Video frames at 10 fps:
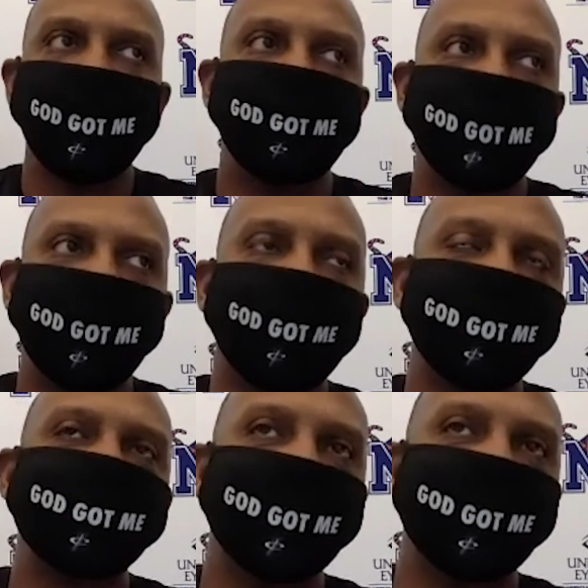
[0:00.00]
been on
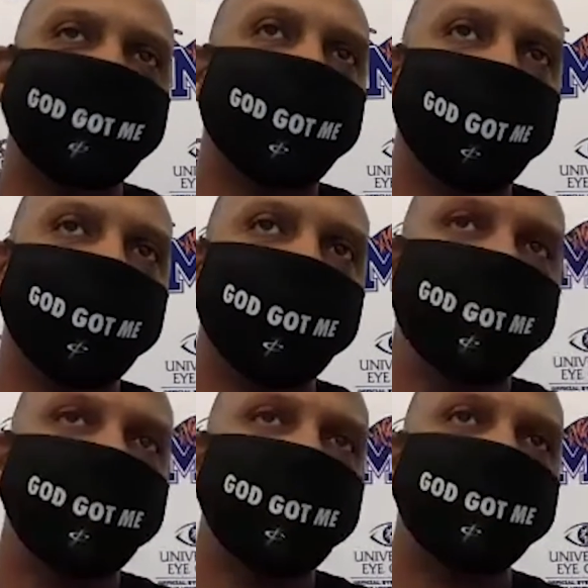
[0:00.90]
this level
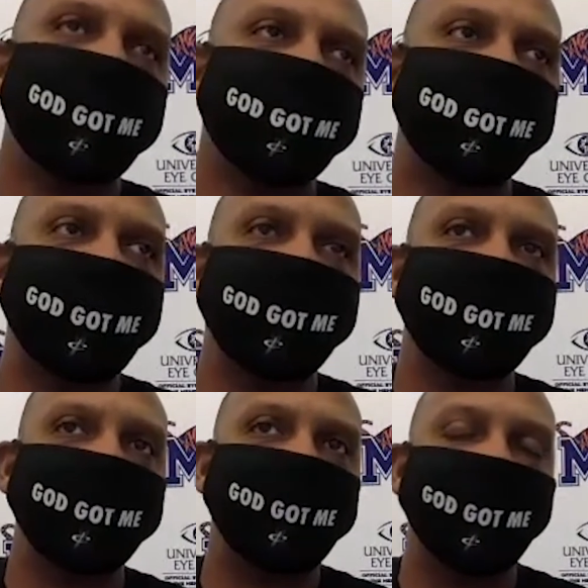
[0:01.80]
to understand that
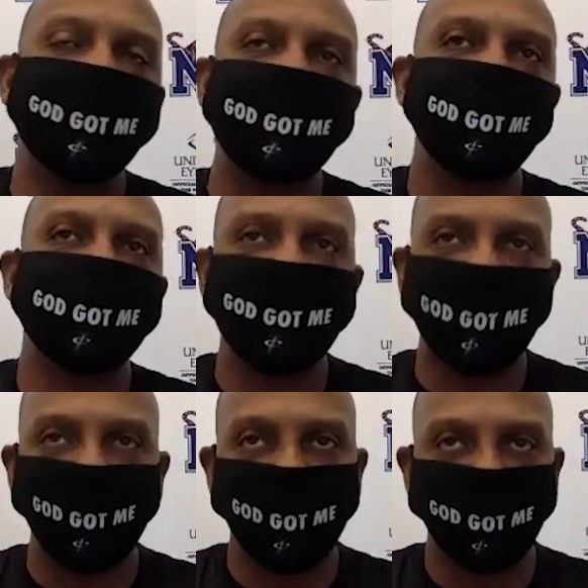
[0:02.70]
the path that you think
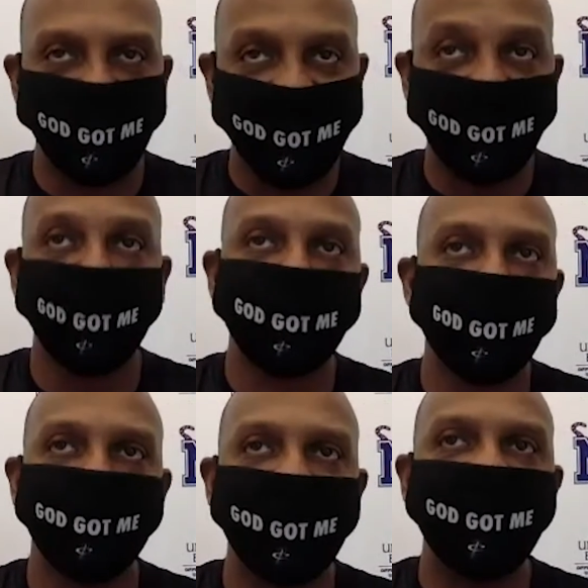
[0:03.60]
that might go through
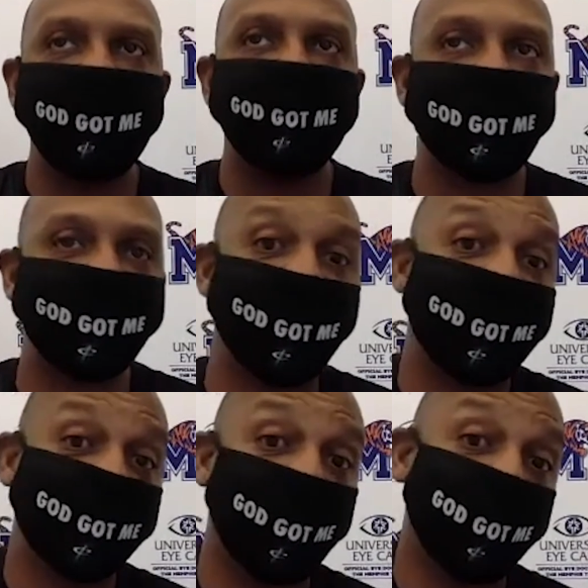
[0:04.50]
might not because the
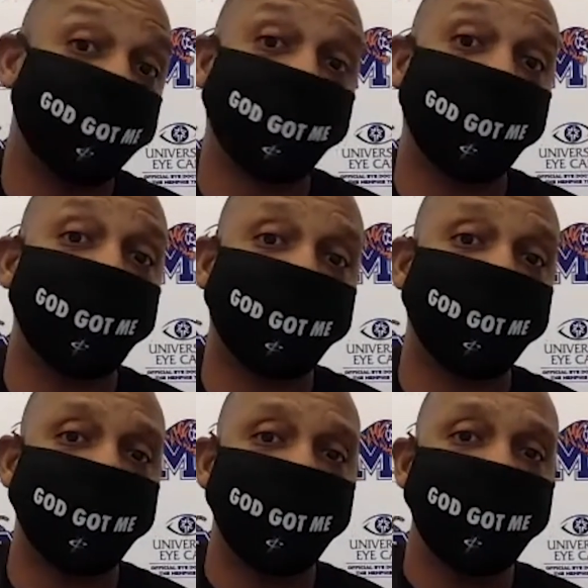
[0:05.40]
guy's arms are
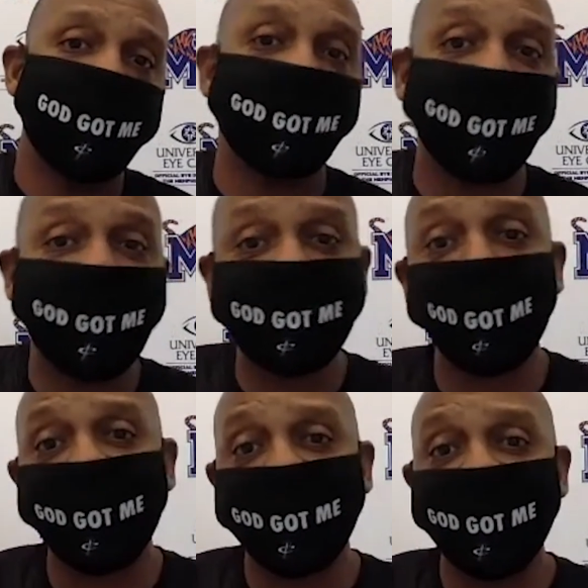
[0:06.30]
longer, the guys are more
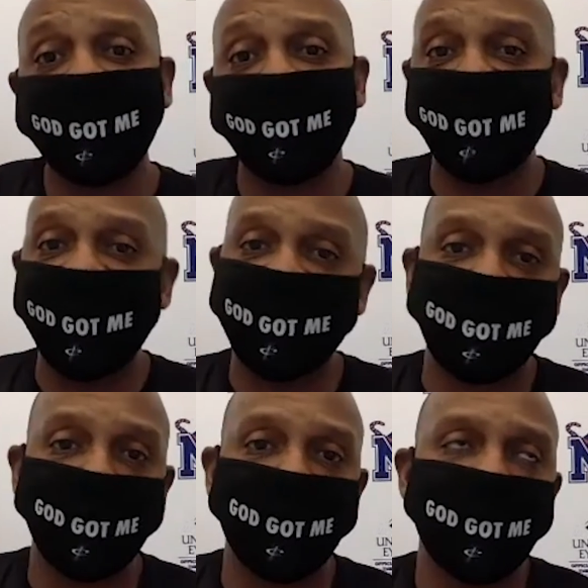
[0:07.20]
athletic and
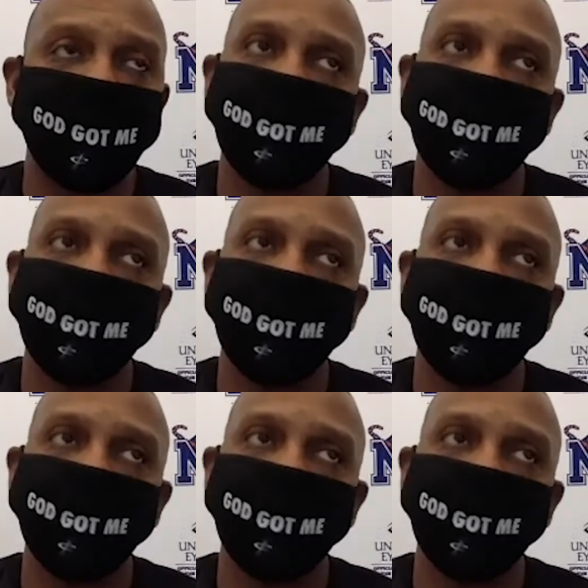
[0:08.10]
faster,